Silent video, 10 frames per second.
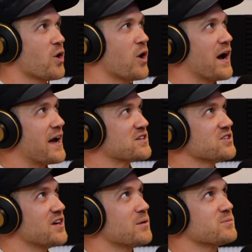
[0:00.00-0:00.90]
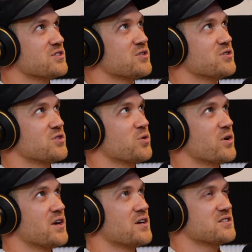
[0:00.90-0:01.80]
Well, no, I actually am still
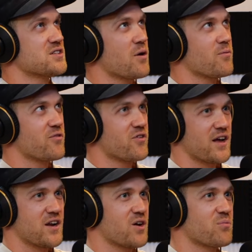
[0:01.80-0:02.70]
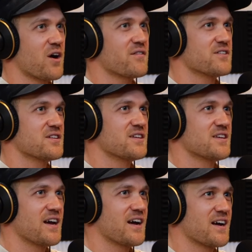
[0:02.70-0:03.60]
doing some for that nonprofit.
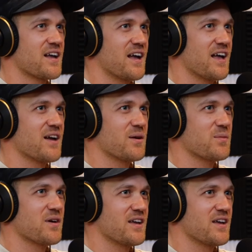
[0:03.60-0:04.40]
Yeah, I am.